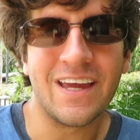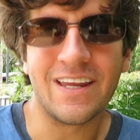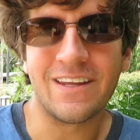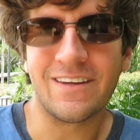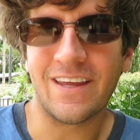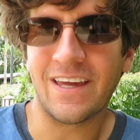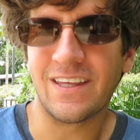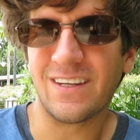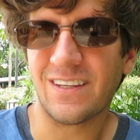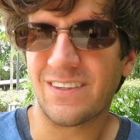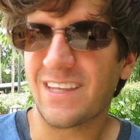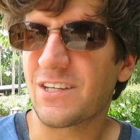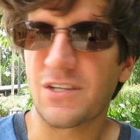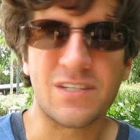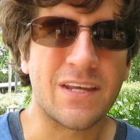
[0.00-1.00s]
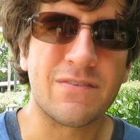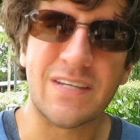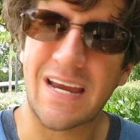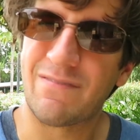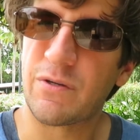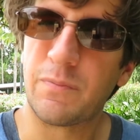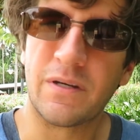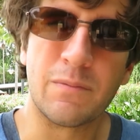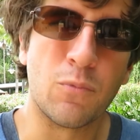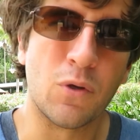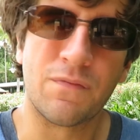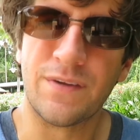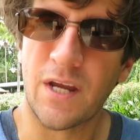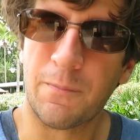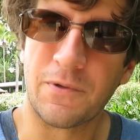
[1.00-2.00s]
and that just gives everybody
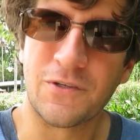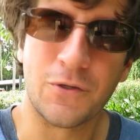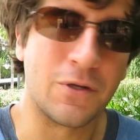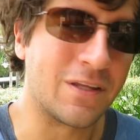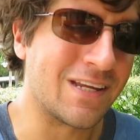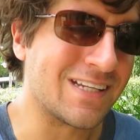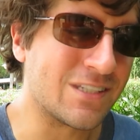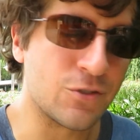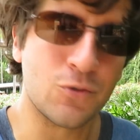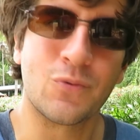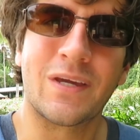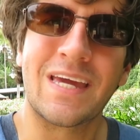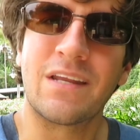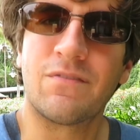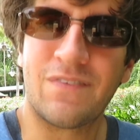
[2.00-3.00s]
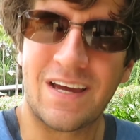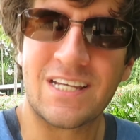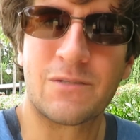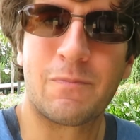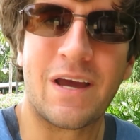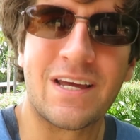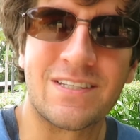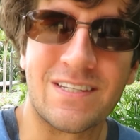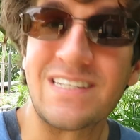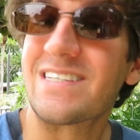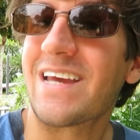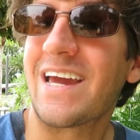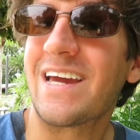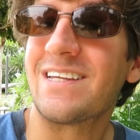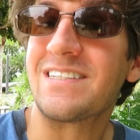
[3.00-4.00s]
more of an opportunity to get fast
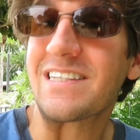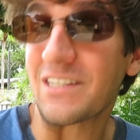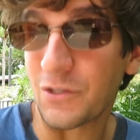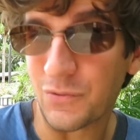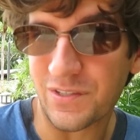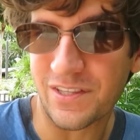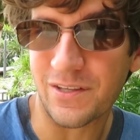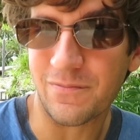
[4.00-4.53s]
passes and to use